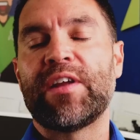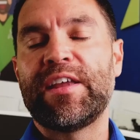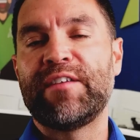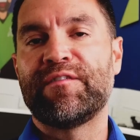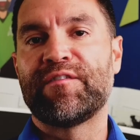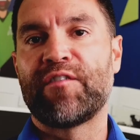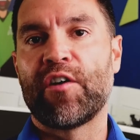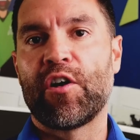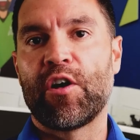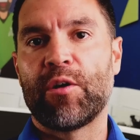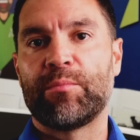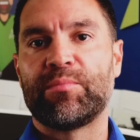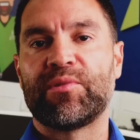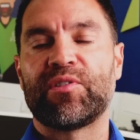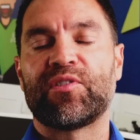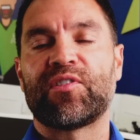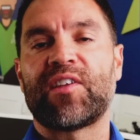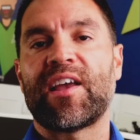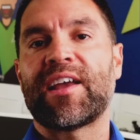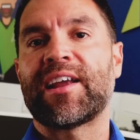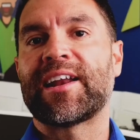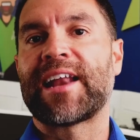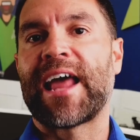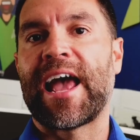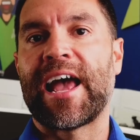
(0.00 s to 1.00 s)
refurbed
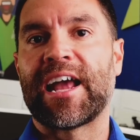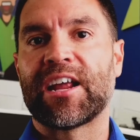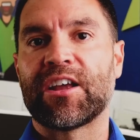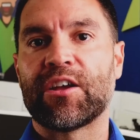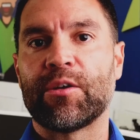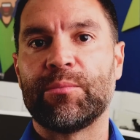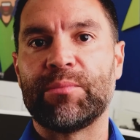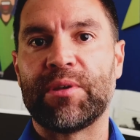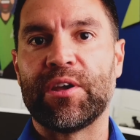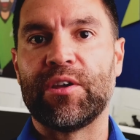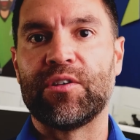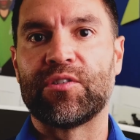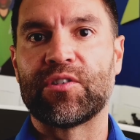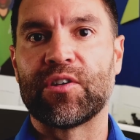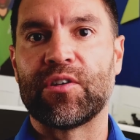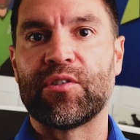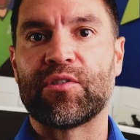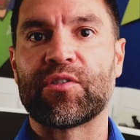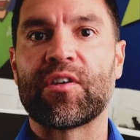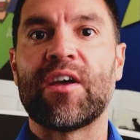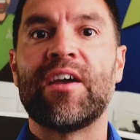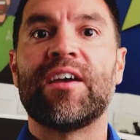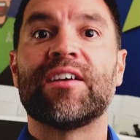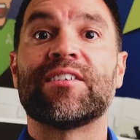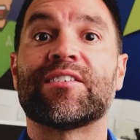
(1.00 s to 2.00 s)
secondhand
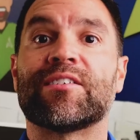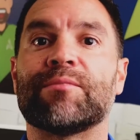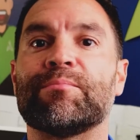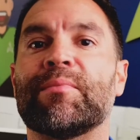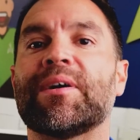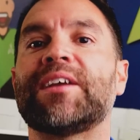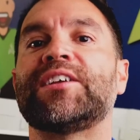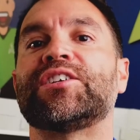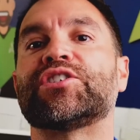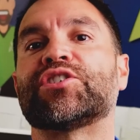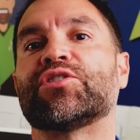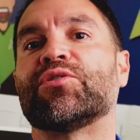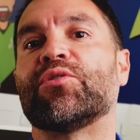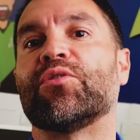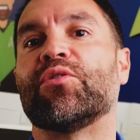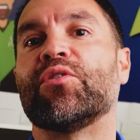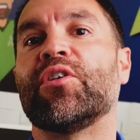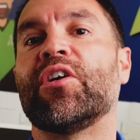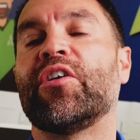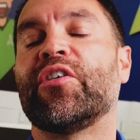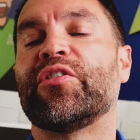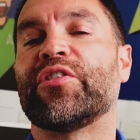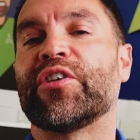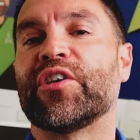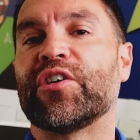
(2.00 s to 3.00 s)
computers, to make sure
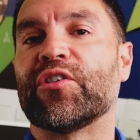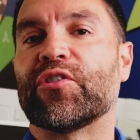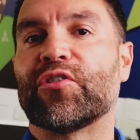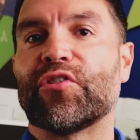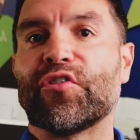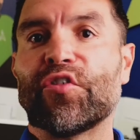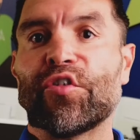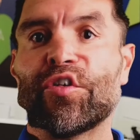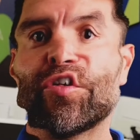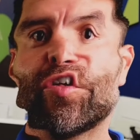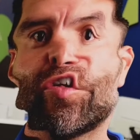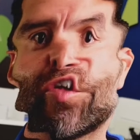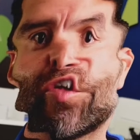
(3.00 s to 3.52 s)
that you're not